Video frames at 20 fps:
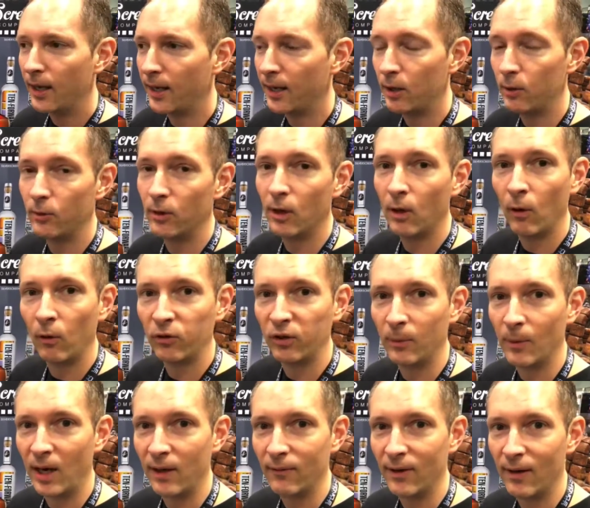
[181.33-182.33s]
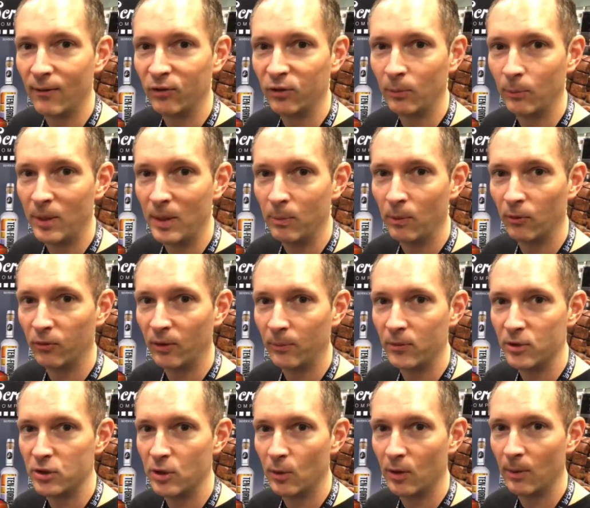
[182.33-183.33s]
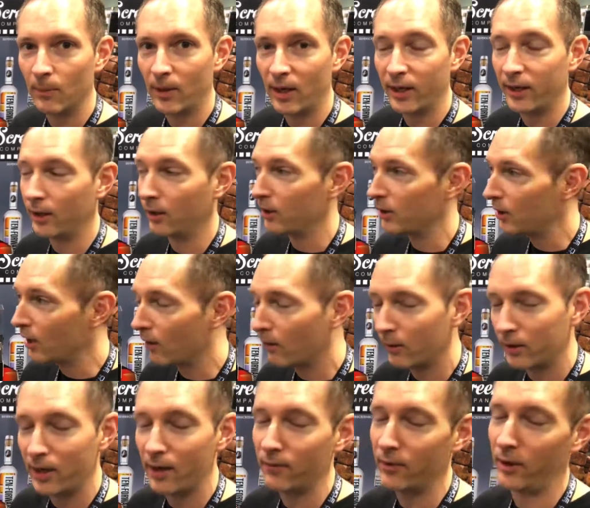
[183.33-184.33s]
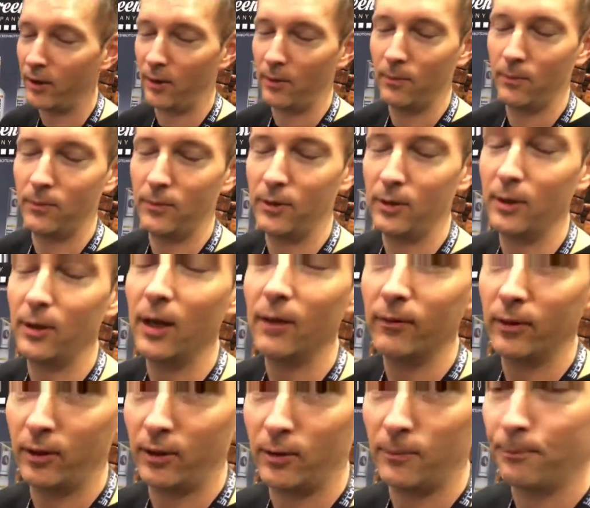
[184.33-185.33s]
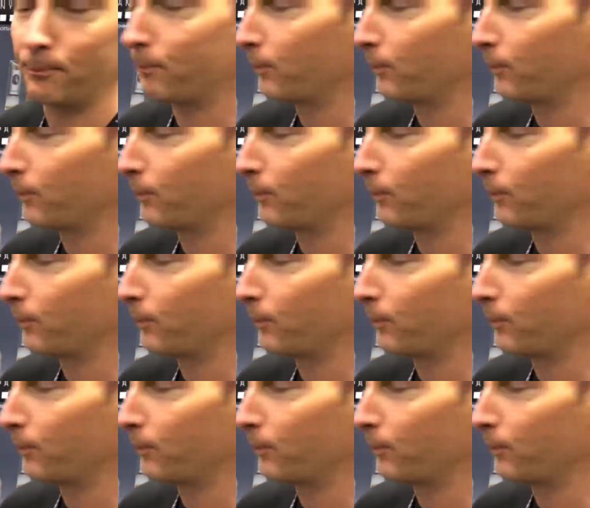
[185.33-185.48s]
and who knows, you might even have some people from the show come by here. You know, you never know. You never know.